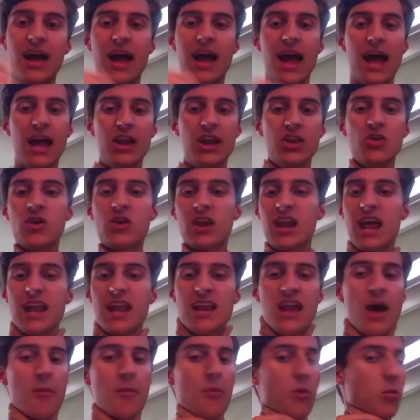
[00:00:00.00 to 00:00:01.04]
and you could
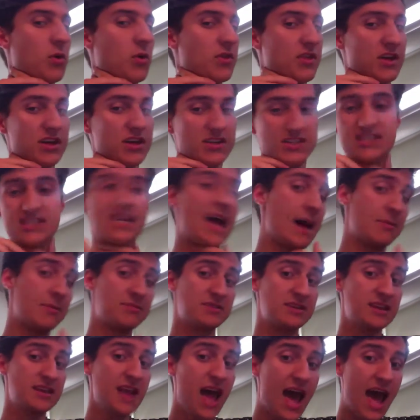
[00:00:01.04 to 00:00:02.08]
end up with a
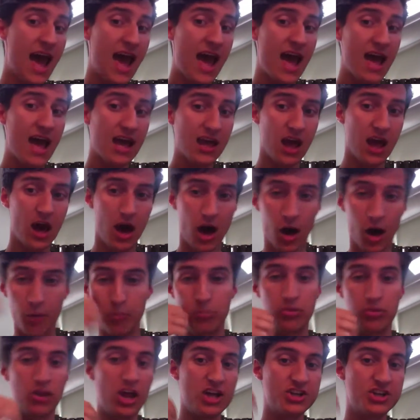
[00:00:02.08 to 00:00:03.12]
snapped neck, a
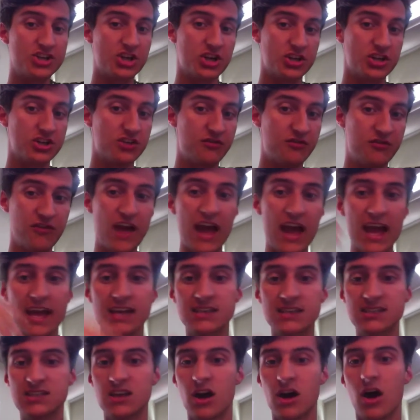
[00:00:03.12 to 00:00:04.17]
bludgeoned
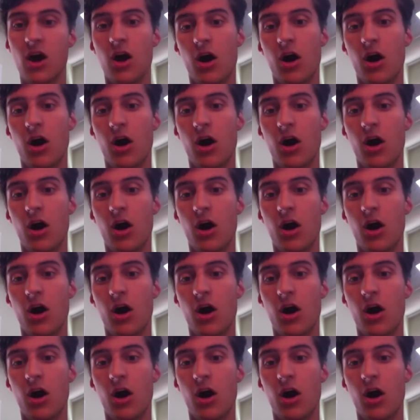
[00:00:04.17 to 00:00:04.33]
face,